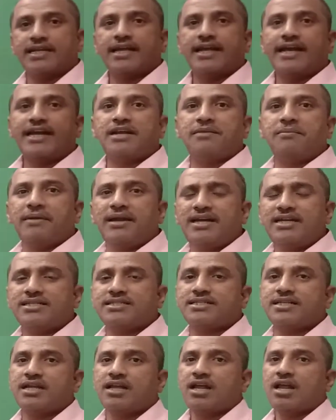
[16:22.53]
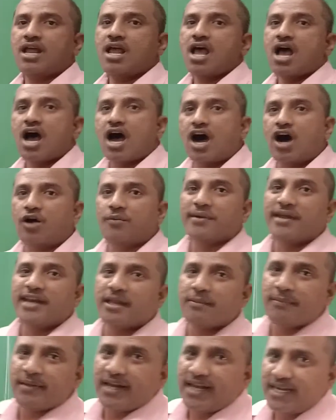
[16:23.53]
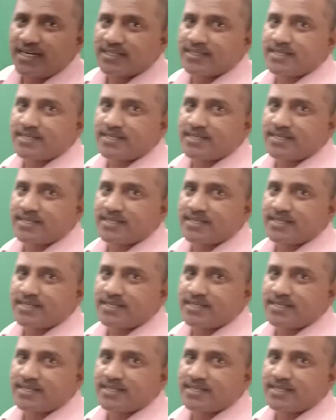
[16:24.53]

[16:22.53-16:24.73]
It means how many minutes?